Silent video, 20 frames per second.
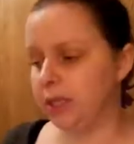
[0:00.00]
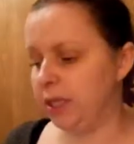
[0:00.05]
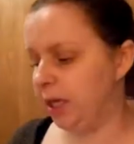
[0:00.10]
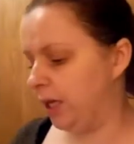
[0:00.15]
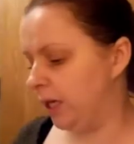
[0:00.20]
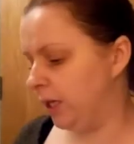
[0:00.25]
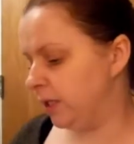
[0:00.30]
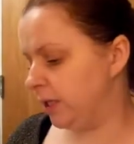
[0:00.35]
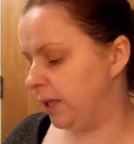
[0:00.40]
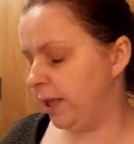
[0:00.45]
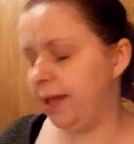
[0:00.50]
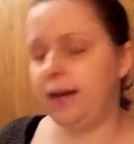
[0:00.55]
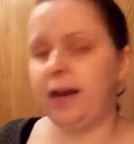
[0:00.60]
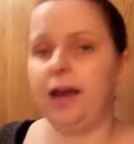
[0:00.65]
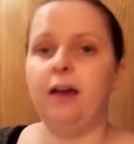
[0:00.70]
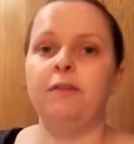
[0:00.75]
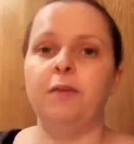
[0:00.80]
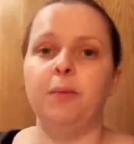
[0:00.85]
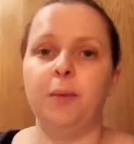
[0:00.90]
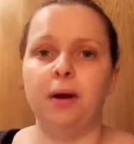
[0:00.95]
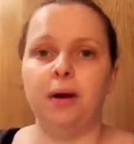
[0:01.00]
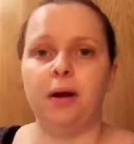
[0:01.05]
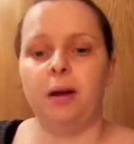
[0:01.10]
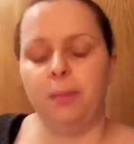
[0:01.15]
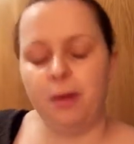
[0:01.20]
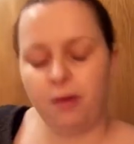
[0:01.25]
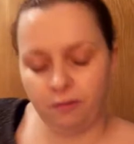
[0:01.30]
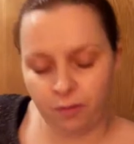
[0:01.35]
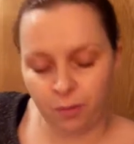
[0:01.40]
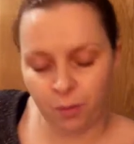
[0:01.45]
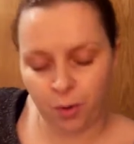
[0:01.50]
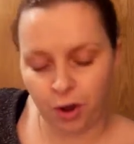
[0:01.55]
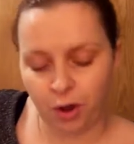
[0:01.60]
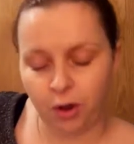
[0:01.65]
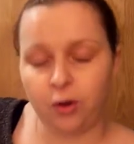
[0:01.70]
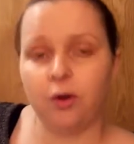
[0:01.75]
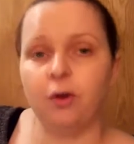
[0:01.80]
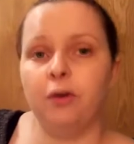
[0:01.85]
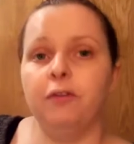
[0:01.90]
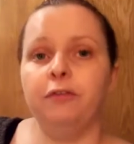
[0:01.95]
and things, and then have them when I come home from
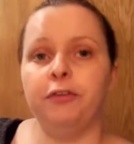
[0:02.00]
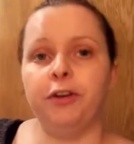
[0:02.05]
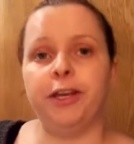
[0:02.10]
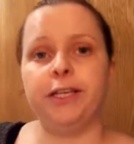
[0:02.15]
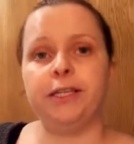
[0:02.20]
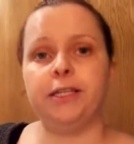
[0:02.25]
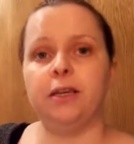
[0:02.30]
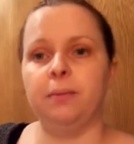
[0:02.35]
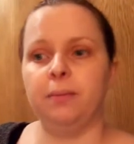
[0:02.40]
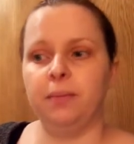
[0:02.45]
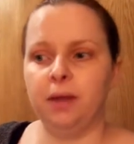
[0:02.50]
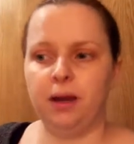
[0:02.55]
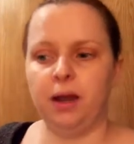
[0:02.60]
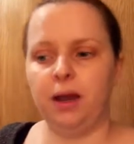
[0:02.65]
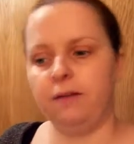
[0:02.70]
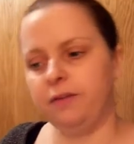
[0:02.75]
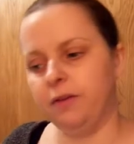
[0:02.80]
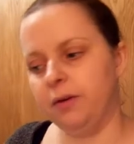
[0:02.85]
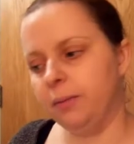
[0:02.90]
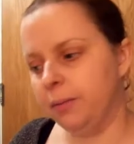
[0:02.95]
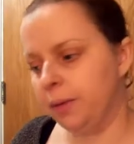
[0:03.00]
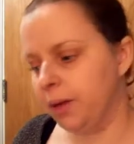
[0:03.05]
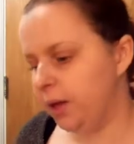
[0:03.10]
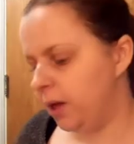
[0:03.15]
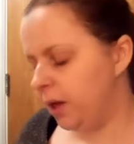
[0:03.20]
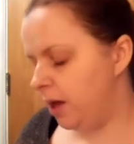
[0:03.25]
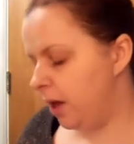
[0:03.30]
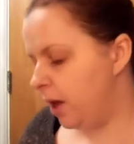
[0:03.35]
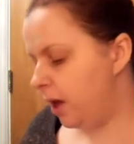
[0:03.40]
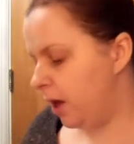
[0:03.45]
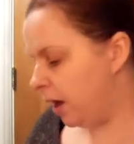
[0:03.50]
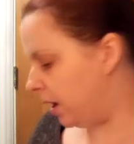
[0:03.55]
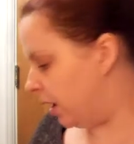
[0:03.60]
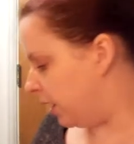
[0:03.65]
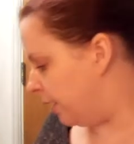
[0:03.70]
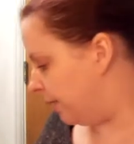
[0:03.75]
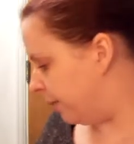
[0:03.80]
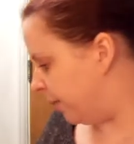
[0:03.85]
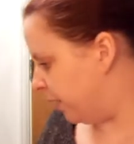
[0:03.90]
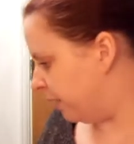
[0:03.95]
work, or freeze them, then have them
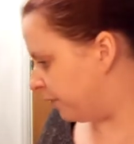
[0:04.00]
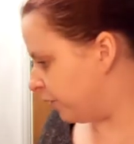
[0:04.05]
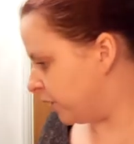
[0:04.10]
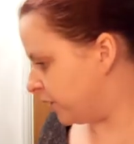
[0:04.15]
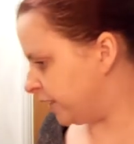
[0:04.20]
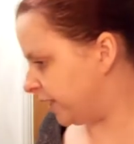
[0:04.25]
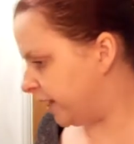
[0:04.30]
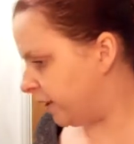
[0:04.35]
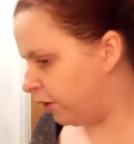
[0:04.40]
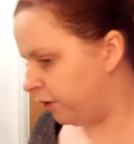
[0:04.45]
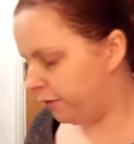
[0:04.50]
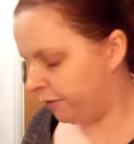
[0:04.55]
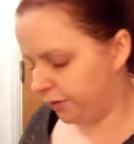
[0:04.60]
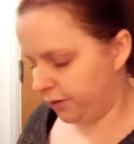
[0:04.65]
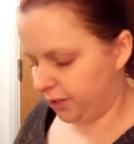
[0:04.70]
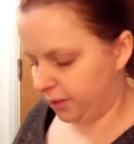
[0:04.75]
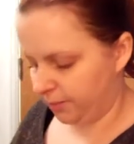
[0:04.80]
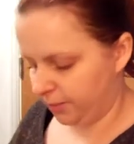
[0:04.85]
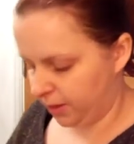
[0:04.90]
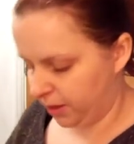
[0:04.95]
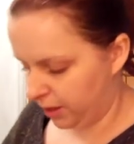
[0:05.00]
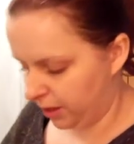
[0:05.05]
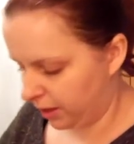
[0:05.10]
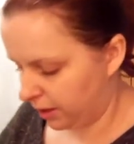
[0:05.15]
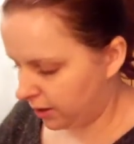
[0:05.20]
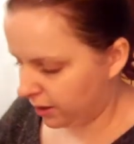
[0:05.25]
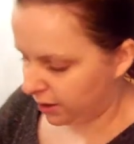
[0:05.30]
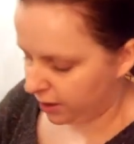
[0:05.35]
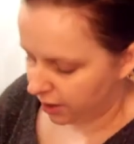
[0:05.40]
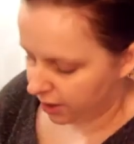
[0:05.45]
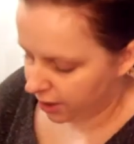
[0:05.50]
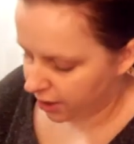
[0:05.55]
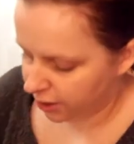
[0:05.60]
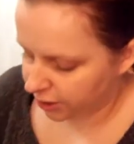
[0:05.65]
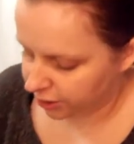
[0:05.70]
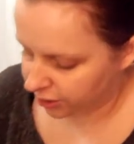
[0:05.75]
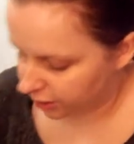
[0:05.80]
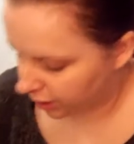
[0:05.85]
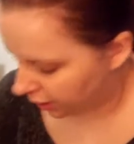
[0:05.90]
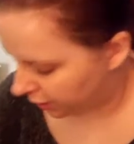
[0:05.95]
when I've got a day off or something.
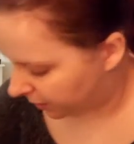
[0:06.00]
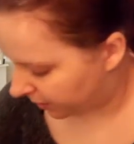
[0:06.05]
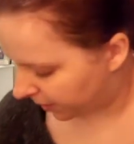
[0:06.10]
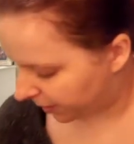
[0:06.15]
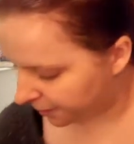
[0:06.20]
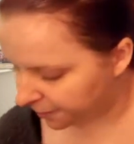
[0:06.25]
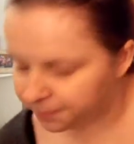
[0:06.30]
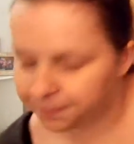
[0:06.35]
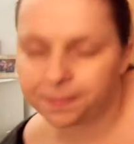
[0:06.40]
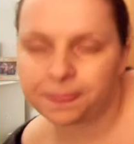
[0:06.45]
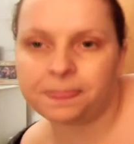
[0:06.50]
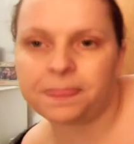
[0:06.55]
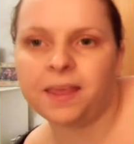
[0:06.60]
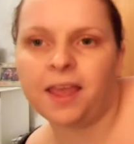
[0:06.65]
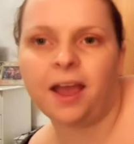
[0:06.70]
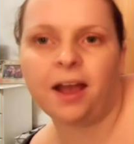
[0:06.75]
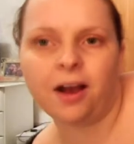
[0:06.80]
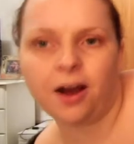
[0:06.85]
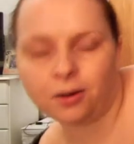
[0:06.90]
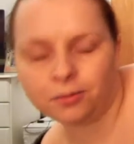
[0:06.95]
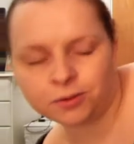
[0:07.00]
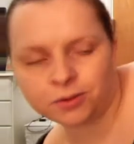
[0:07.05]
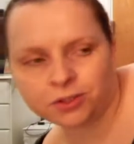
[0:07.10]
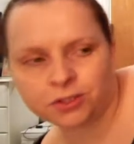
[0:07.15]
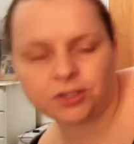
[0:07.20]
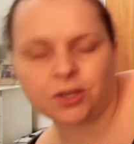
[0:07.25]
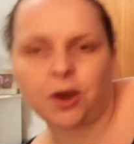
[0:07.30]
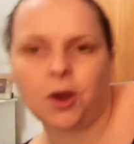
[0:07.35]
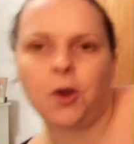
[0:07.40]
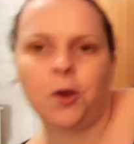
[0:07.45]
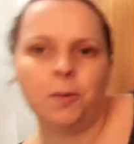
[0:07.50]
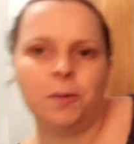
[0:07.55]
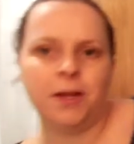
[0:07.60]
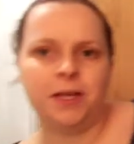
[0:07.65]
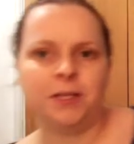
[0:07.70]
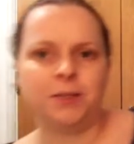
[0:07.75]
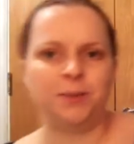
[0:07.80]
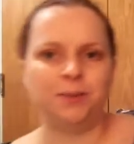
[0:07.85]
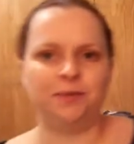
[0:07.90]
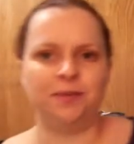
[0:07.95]
So yeah, I was so
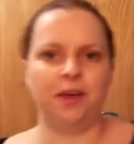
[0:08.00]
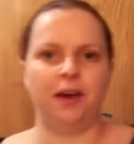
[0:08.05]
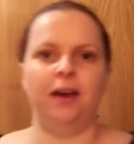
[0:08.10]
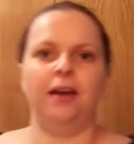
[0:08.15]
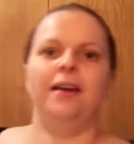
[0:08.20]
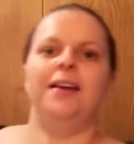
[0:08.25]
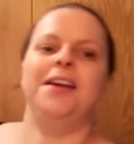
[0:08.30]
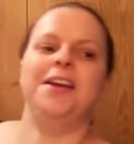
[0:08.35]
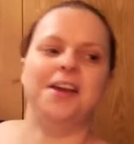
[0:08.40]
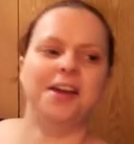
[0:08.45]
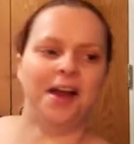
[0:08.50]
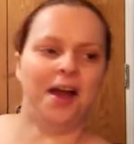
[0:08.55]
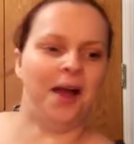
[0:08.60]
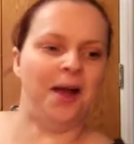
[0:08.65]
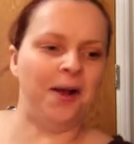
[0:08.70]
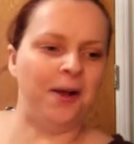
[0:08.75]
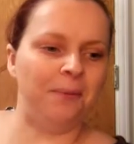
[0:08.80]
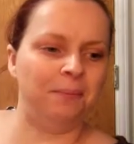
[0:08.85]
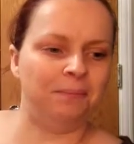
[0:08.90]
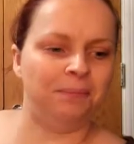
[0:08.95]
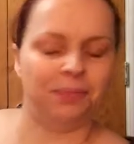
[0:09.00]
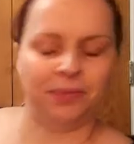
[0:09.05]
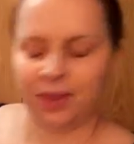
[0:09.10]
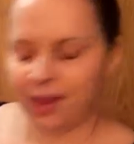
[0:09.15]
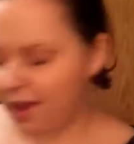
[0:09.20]
pleased with that. I